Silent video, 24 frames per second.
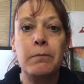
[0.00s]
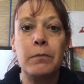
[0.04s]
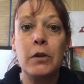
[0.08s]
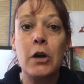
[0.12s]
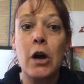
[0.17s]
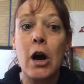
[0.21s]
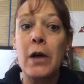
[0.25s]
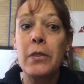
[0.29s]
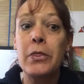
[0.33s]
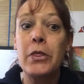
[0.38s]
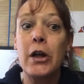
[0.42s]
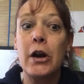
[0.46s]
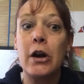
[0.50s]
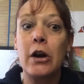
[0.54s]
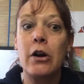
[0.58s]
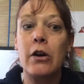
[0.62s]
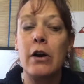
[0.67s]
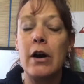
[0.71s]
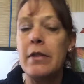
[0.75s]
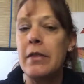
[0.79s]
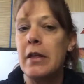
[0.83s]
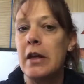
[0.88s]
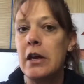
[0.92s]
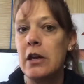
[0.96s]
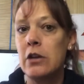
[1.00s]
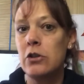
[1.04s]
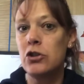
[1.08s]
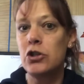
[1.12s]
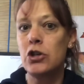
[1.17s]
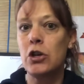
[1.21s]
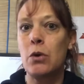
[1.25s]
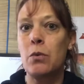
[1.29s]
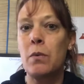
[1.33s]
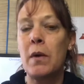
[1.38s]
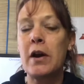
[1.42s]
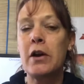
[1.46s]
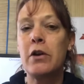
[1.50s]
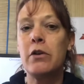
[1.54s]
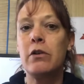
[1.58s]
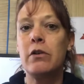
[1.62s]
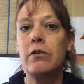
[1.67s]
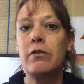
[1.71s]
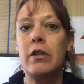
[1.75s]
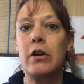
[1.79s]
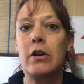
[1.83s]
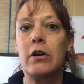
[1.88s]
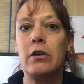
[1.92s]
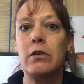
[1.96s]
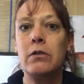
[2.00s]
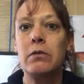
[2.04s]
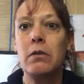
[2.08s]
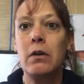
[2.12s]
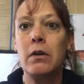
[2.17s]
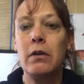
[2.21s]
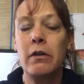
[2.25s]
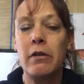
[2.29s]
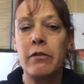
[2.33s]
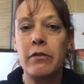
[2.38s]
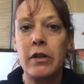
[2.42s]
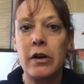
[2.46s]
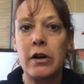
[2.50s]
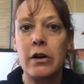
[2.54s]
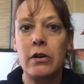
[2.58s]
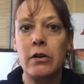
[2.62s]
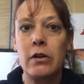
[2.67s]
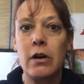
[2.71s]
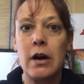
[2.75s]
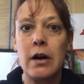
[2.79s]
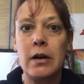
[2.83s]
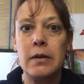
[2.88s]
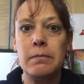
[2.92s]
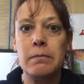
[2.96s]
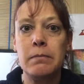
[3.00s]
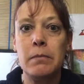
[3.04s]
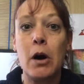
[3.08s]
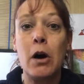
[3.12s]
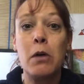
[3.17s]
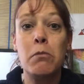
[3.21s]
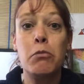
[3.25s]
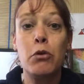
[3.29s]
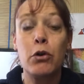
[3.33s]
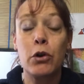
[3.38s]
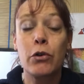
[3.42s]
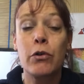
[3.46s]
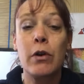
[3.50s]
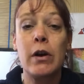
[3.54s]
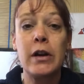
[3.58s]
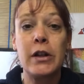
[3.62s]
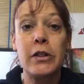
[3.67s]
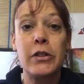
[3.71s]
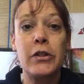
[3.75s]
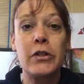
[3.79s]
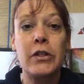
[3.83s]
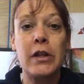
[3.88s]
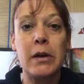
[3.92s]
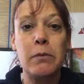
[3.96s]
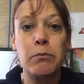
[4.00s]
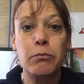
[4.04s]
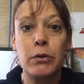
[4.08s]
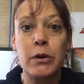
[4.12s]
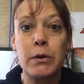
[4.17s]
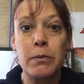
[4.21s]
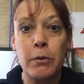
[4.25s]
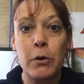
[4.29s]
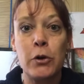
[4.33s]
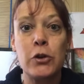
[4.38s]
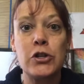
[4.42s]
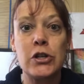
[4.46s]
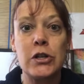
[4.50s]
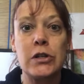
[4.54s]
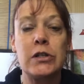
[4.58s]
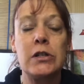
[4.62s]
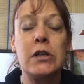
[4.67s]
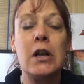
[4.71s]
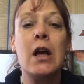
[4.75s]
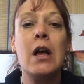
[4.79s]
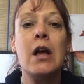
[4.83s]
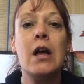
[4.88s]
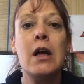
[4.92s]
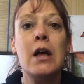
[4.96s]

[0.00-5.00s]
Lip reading: got there and they didn't show record of their onboard credit that they pre-purchased.